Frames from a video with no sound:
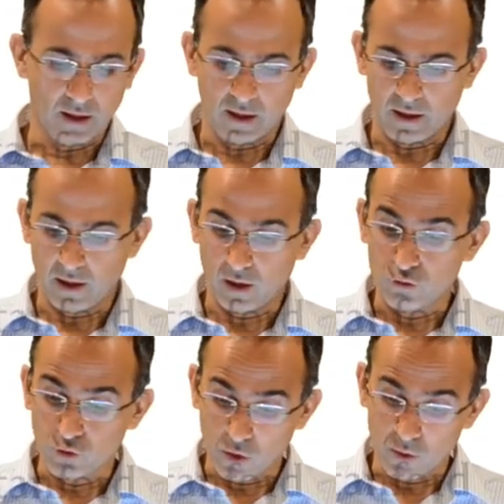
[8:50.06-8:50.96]
a uh,
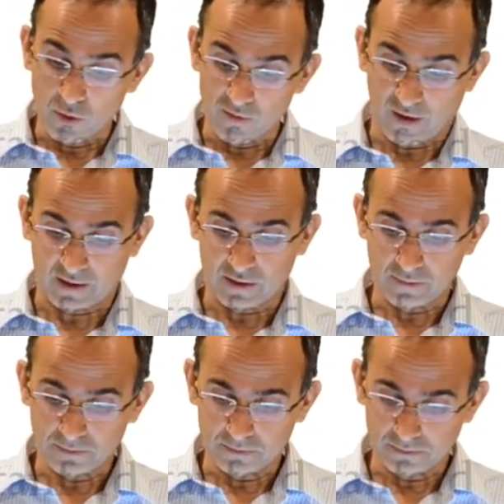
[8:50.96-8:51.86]
row vector,
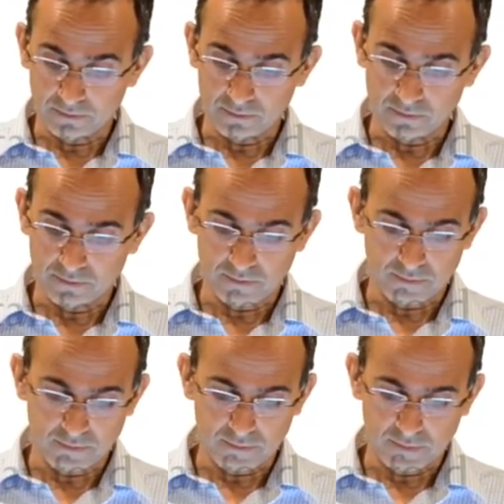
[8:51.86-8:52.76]

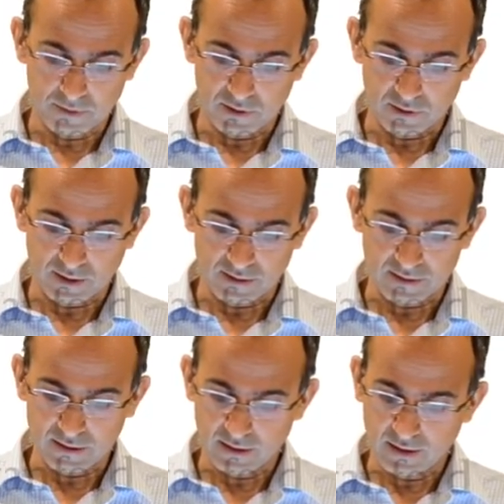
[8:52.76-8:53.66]
so
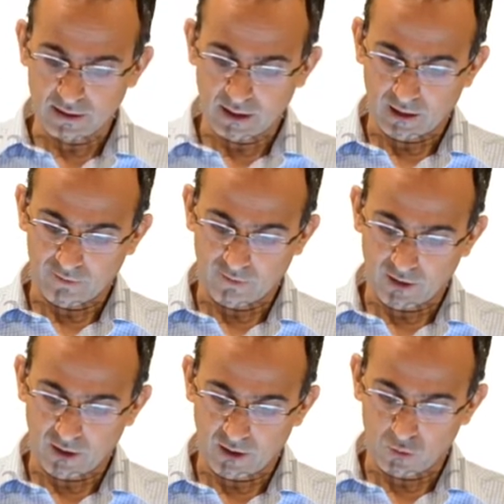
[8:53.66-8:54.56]
that's alpha
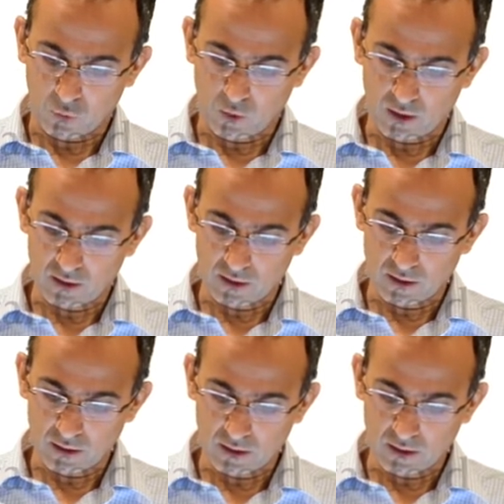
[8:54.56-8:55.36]
I one,